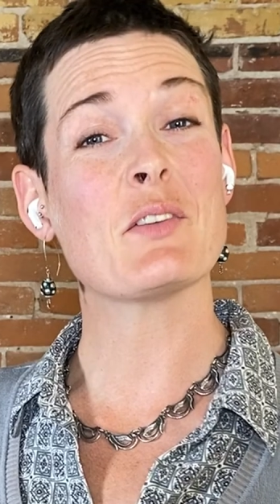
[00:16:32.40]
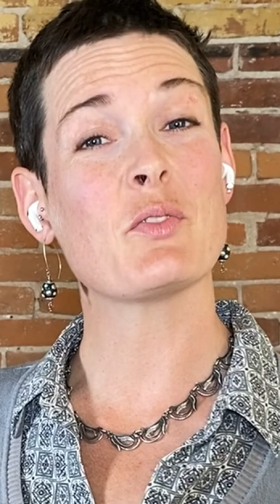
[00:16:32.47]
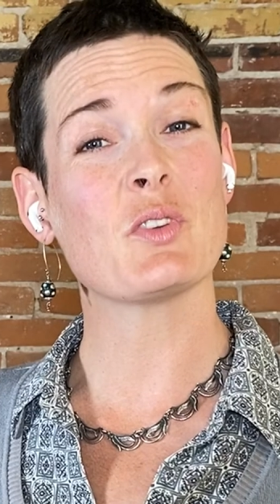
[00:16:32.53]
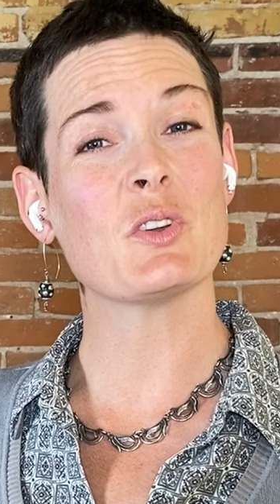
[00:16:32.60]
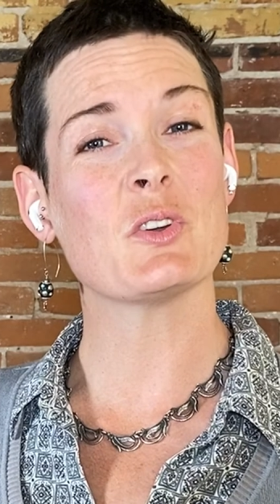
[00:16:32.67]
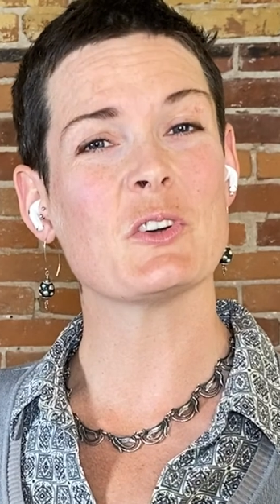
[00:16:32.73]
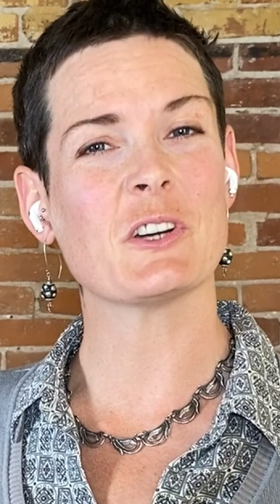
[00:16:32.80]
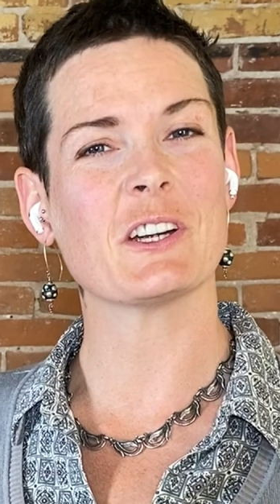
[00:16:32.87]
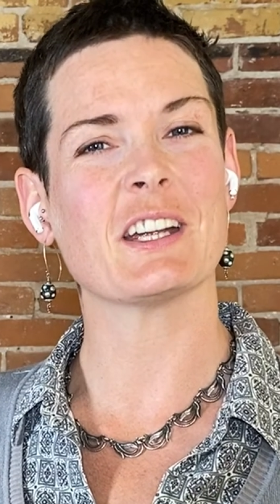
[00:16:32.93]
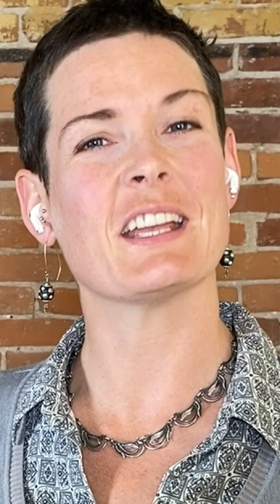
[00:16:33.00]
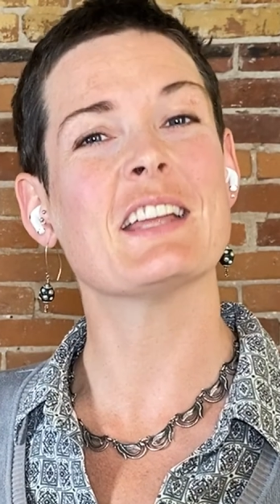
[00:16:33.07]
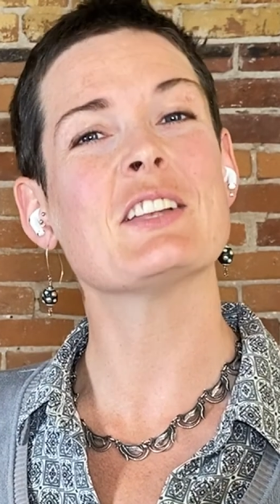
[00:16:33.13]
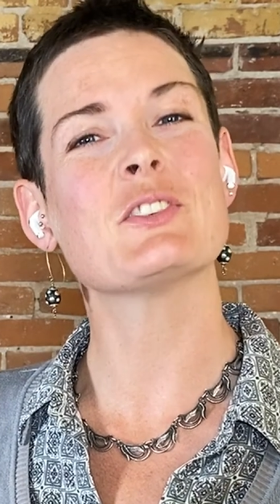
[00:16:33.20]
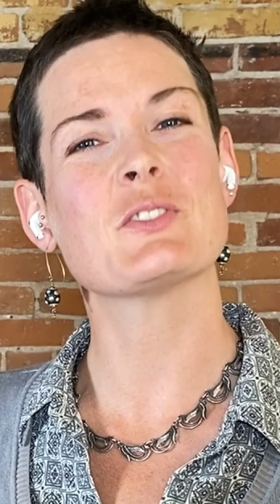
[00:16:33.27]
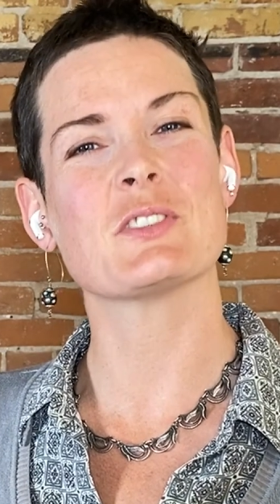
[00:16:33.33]
you are
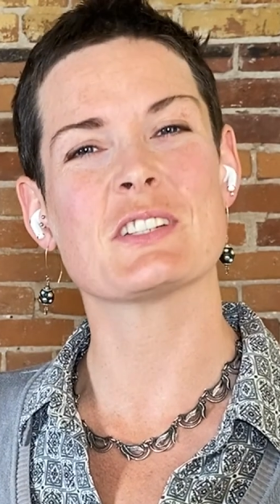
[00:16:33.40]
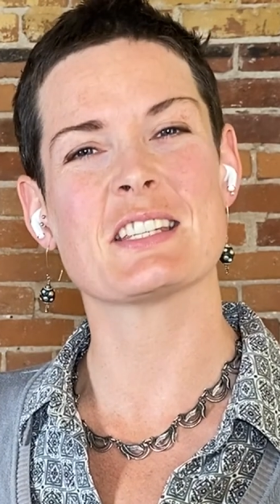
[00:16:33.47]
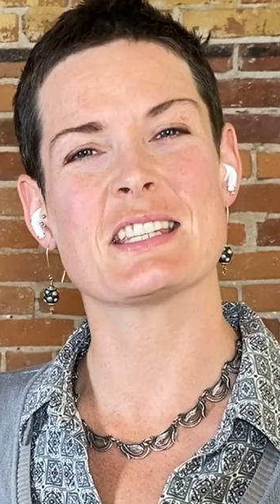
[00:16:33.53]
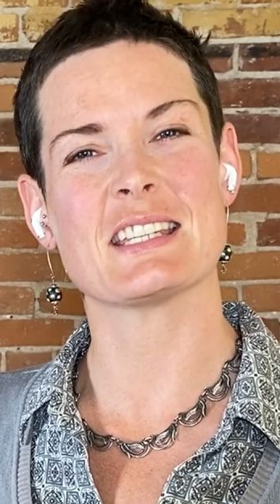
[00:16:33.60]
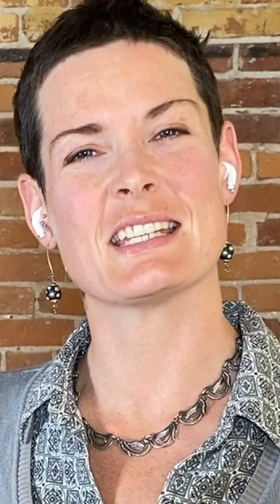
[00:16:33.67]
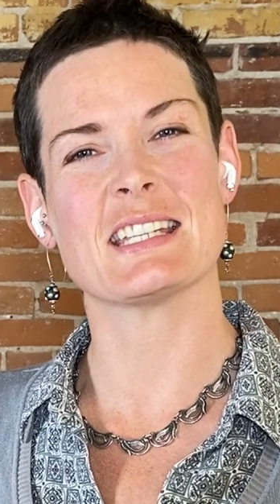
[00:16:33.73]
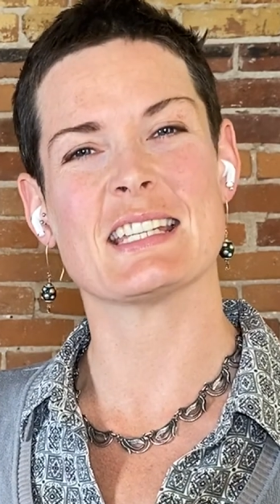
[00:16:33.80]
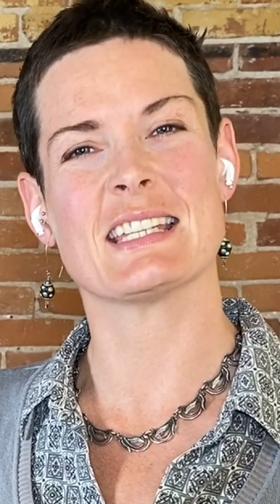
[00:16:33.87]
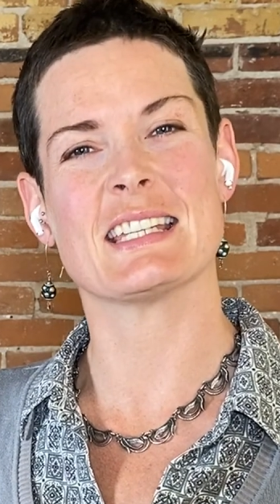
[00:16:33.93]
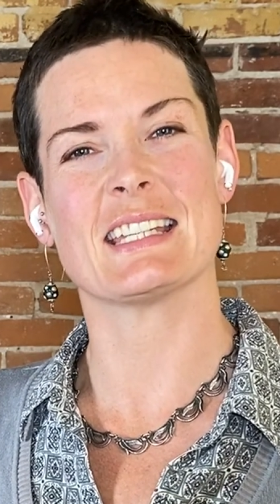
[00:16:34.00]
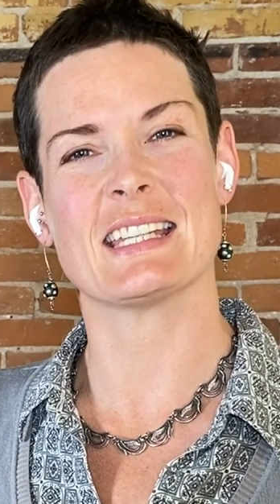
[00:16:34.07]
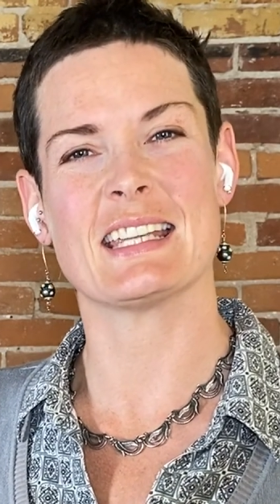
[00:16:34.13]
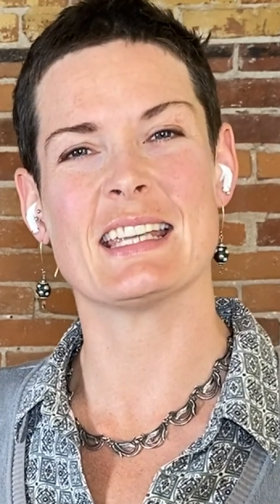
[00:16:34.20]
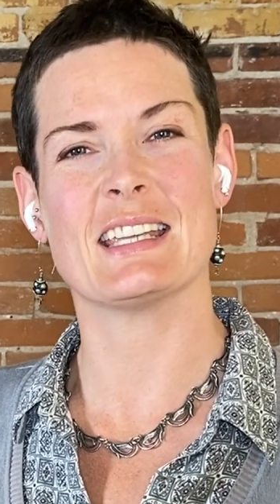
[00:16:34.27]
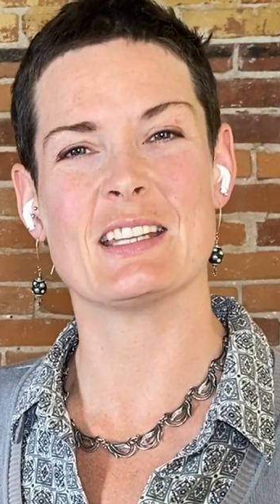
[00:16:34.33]
interested
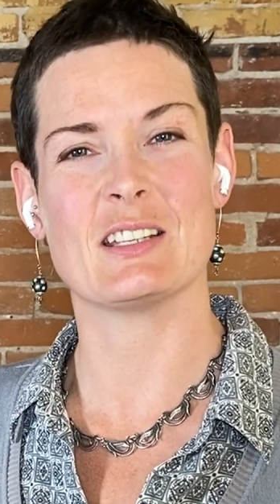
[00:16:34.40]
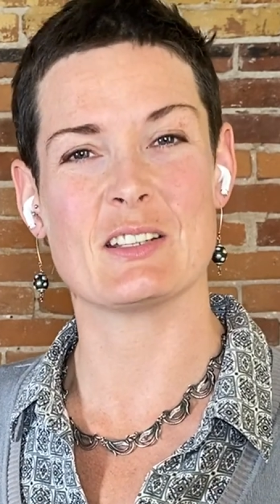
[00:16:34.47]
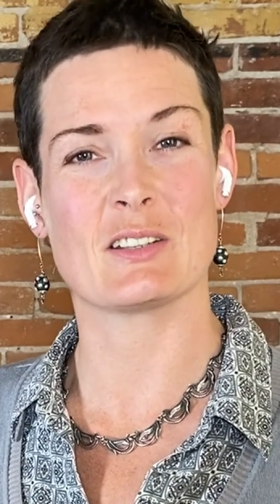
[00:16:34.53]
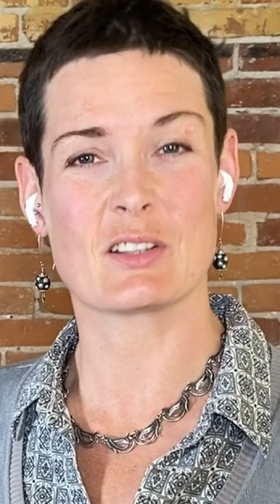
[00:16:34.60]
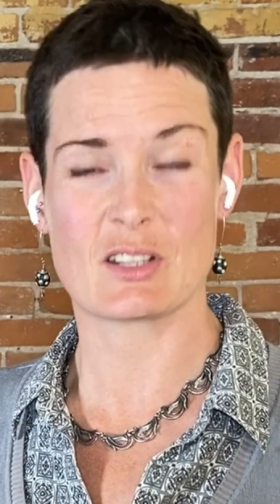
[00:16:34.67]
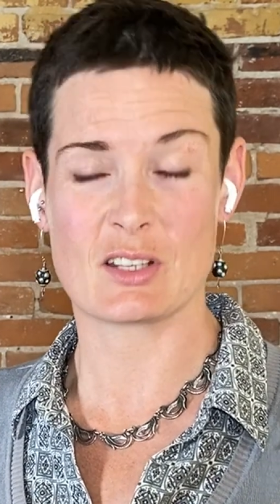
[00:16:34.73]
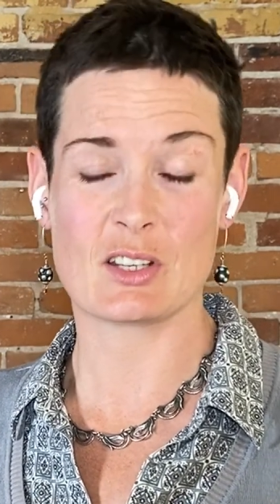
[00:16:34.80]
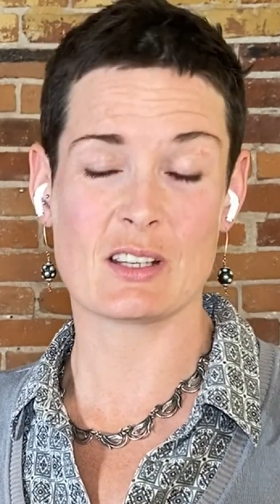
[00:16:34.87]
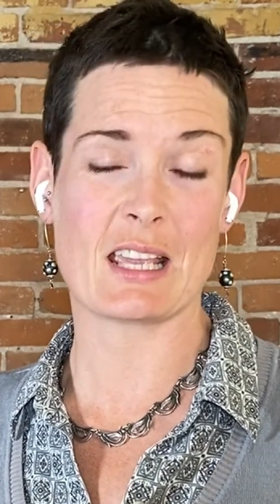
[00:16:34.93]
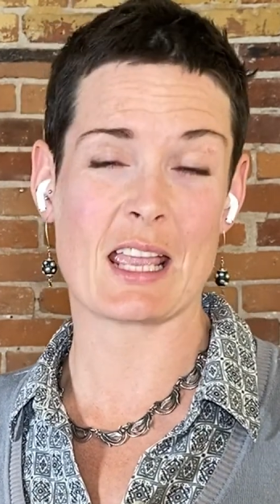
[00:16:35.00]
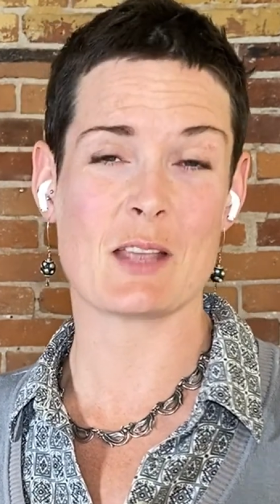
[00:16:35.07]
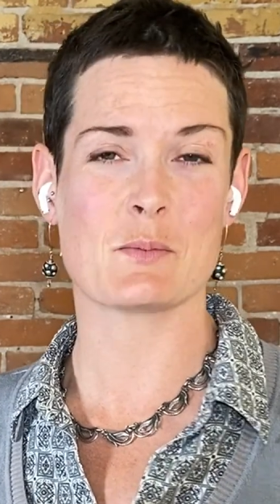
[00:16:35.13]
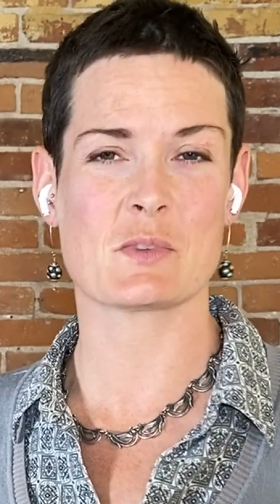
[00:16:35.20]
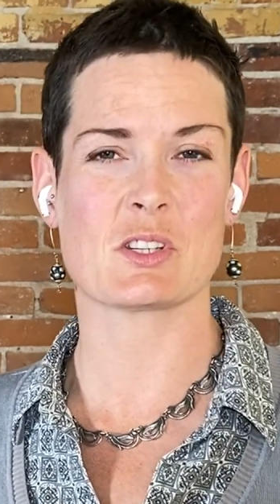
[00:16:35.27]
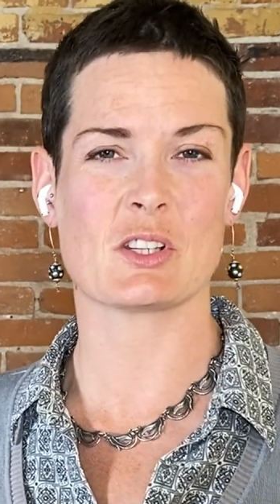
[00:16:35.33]
in
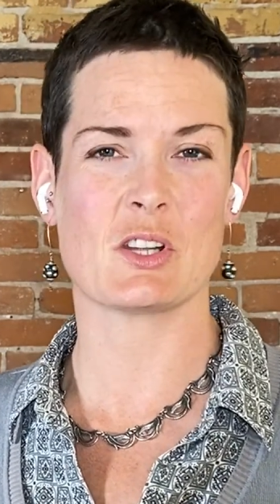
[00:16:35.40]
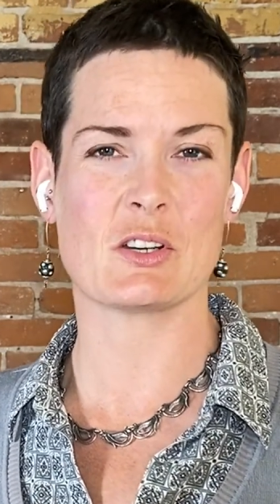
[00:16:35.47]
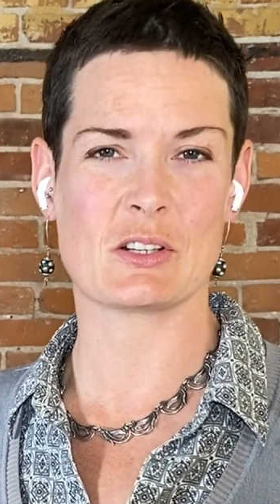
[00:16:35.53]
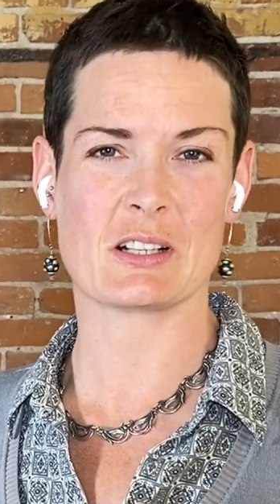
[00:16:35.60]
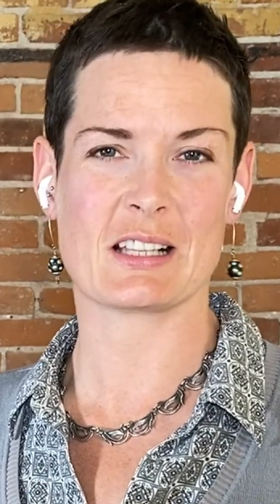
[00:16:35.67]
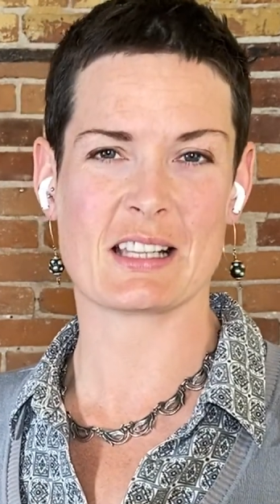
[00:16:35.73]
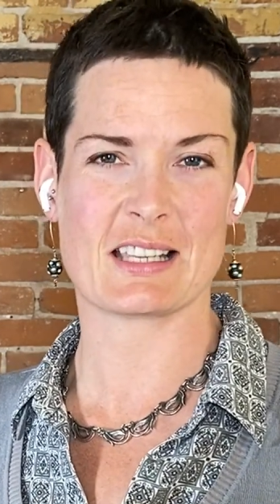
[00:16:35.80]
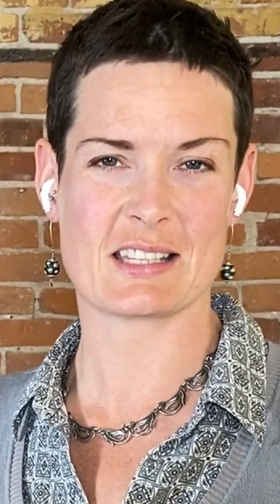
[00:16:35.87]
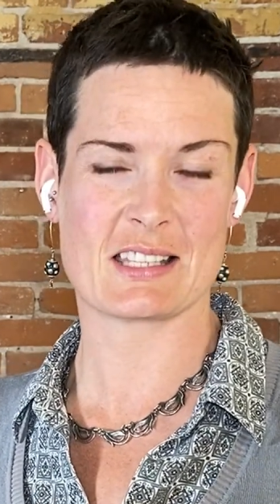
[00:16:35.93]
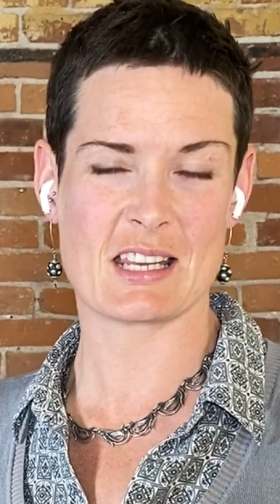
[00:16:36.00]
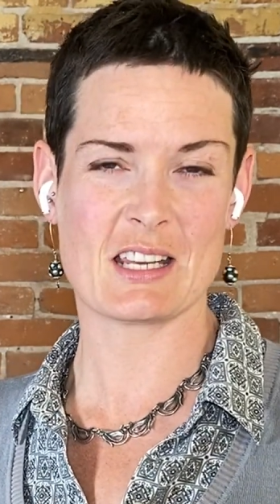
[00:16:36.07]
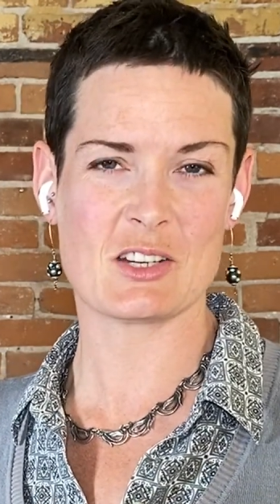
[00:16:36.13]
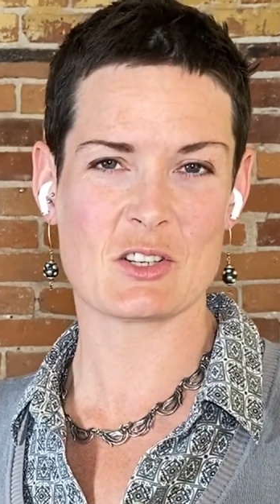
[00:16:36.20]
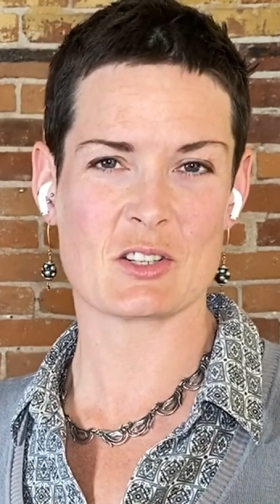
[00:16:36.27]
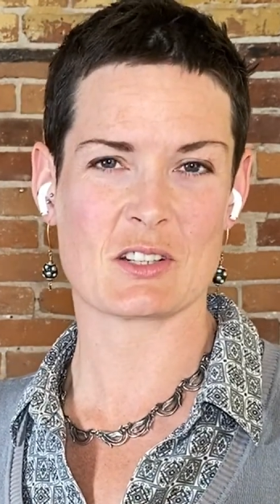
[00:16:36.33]
games
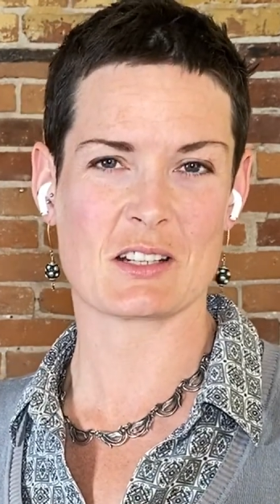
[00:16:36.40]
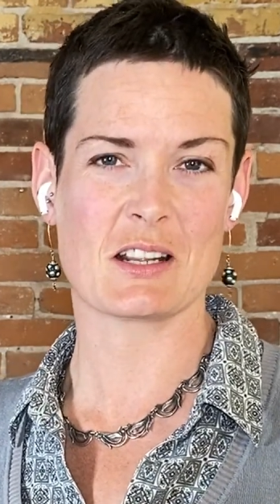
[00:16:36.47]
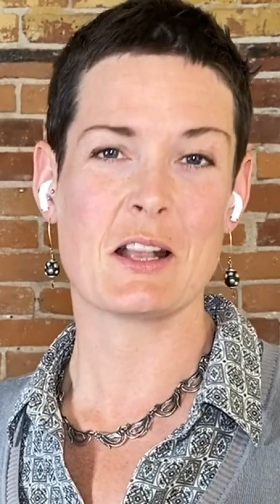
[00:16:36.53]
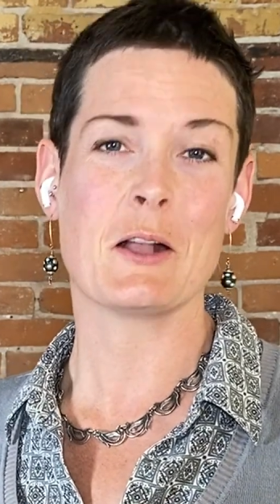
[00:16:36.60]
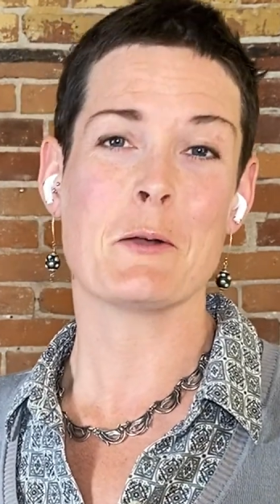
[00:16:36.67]
localization,